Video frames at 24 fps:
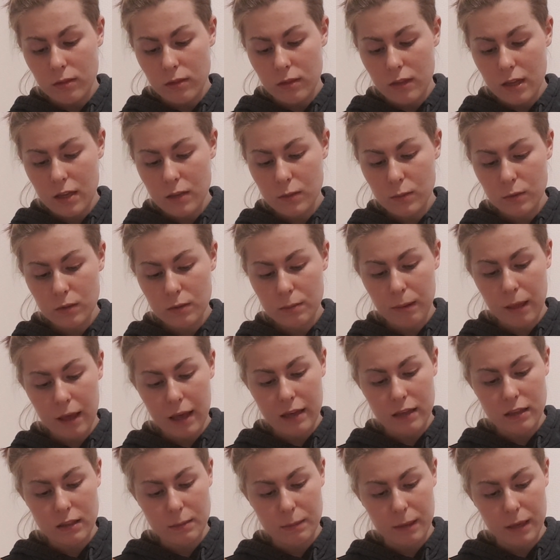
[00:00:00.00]
This was
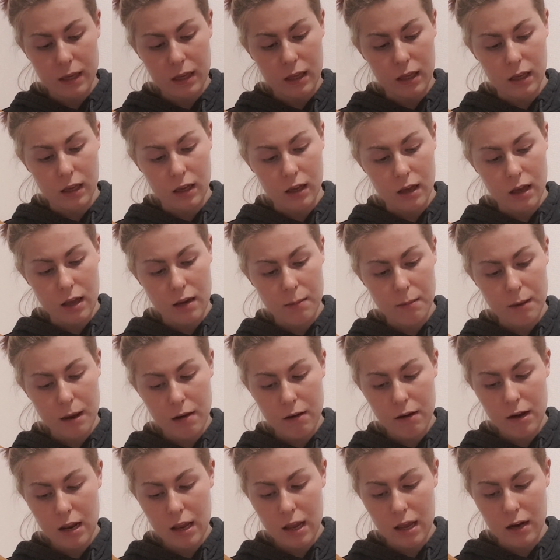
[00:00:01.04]
plain speaking, and
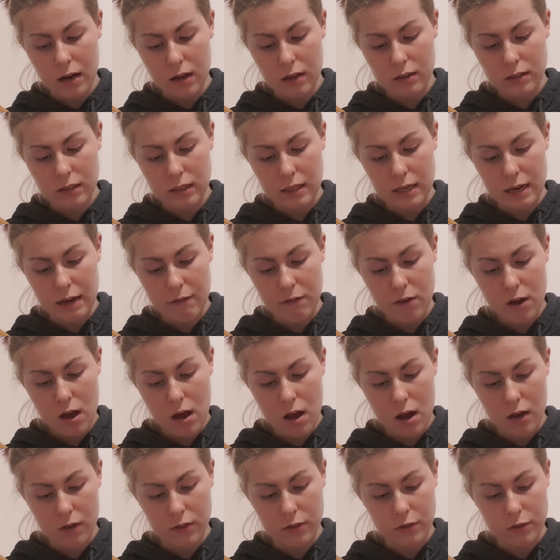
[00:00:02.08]
Mary Lennox had never
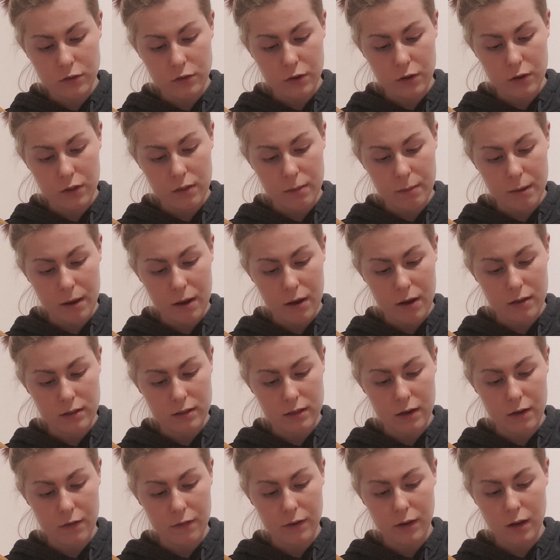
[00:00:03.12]
heard the truth about
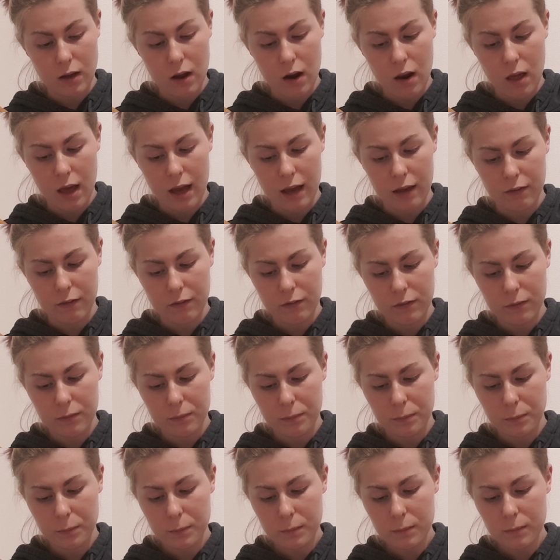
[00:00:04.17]
herself in her life.
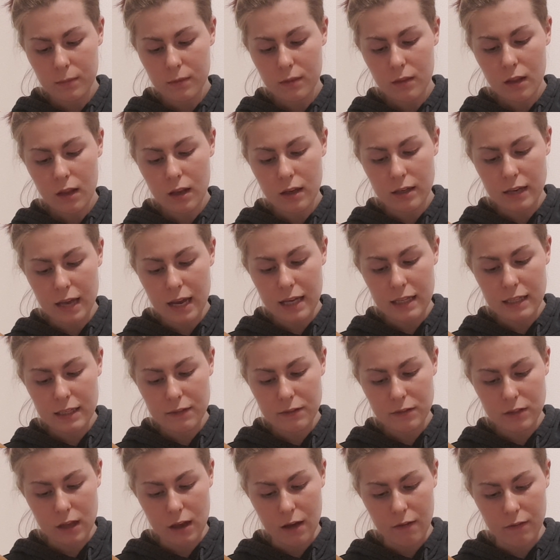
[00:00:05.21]
Native
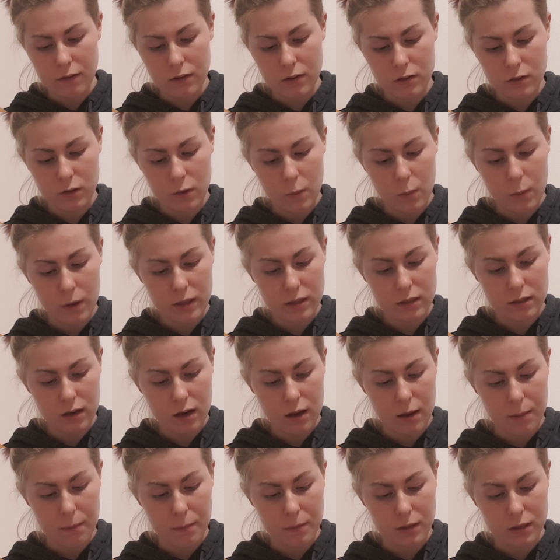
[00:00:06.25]
servants always
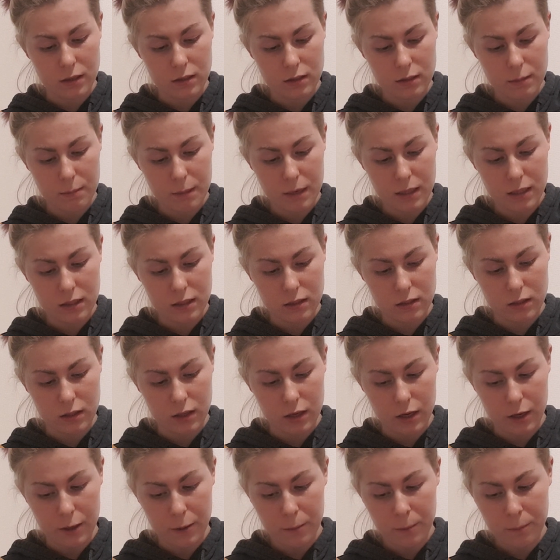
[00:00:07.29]
slummed and submitted to
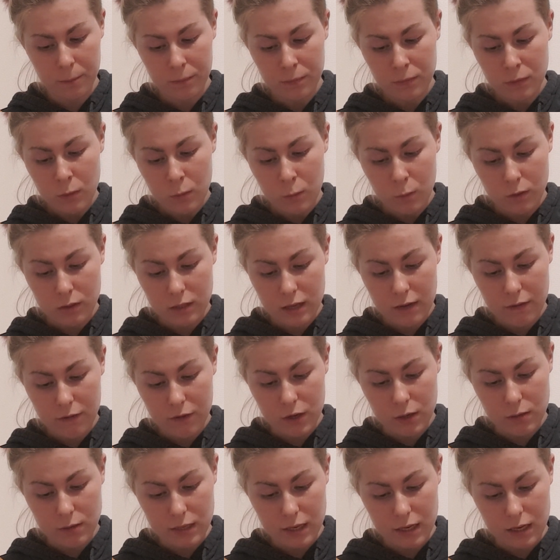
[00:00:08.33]
you, whatever
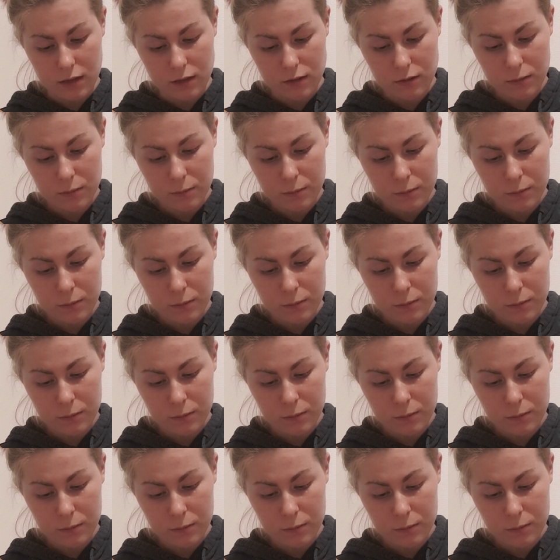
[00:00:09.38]
you did.